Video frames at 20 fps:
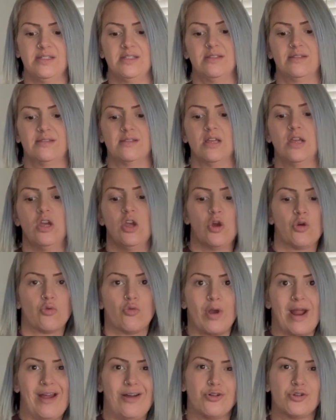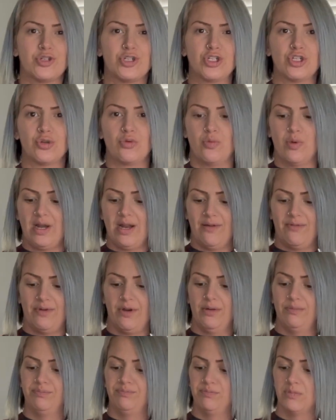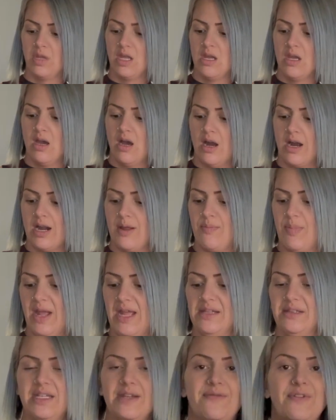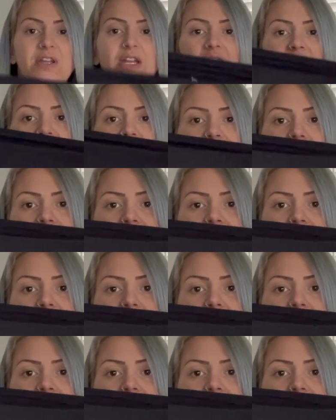is roused or whatever. All right, bay leaf again,